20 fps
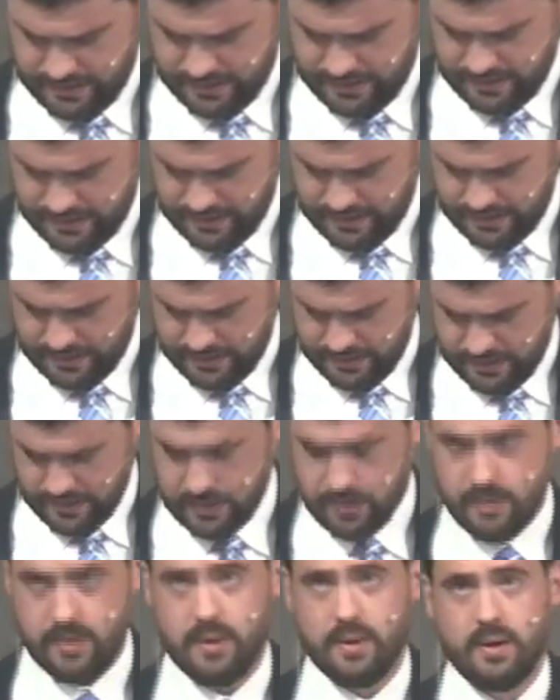
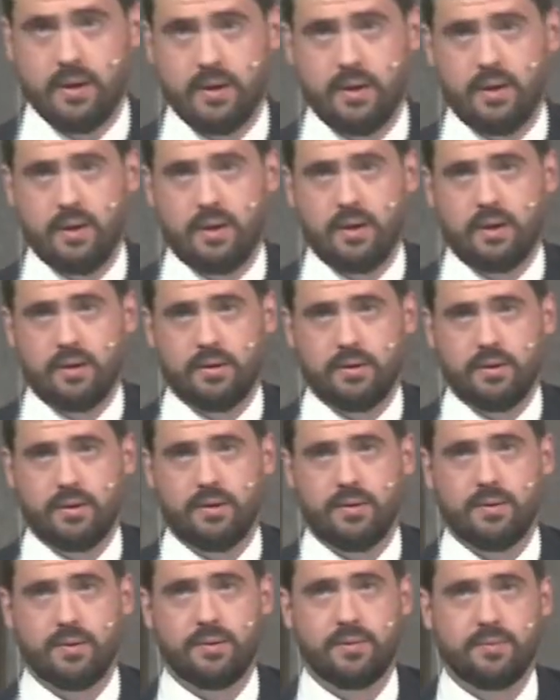
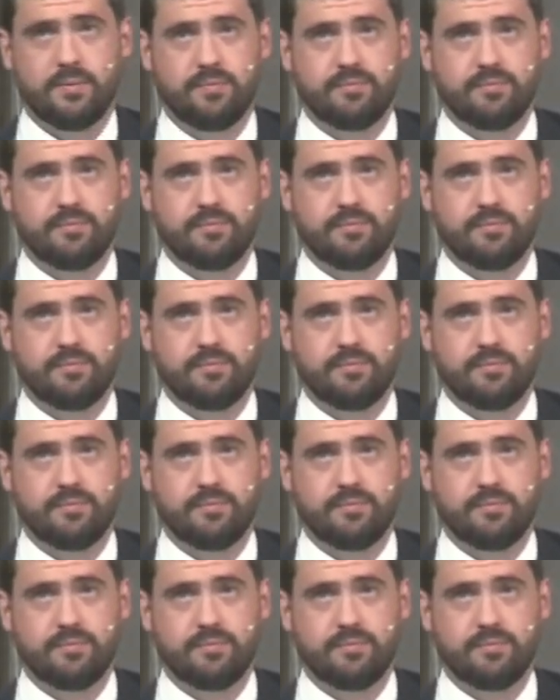Nobody speaks.